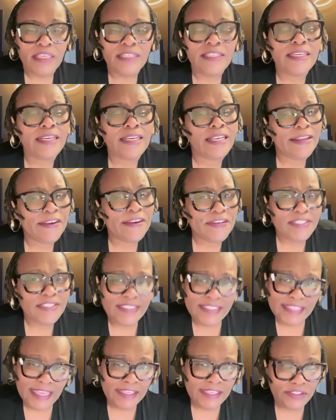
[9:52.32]
declared
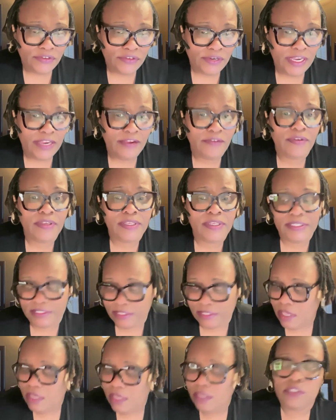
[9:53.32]
disaster
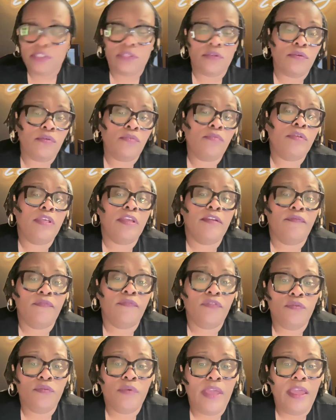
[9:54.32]
areas. So
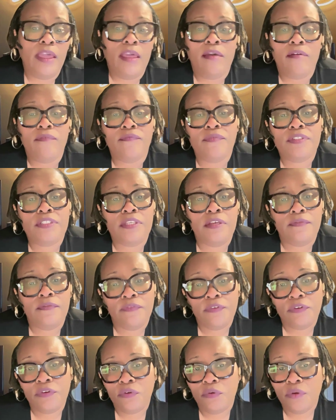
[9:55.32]
if you have
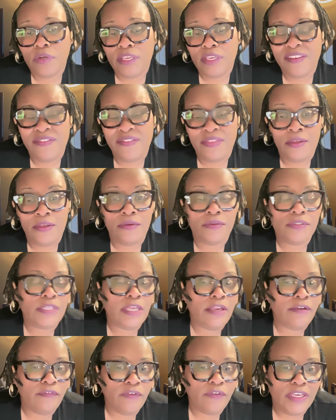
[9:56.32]
suffered or if there's
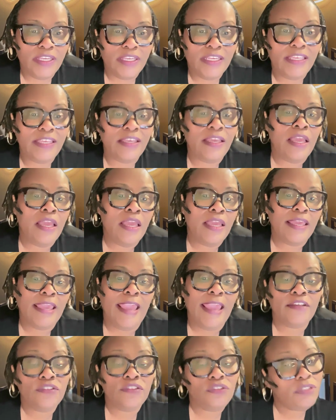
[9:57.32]
ever any
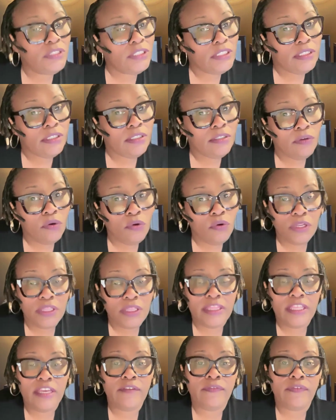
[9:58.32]
casualty or
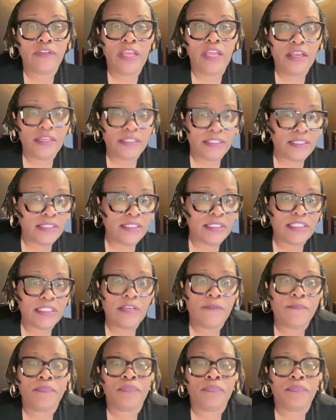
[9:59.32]
theft losses,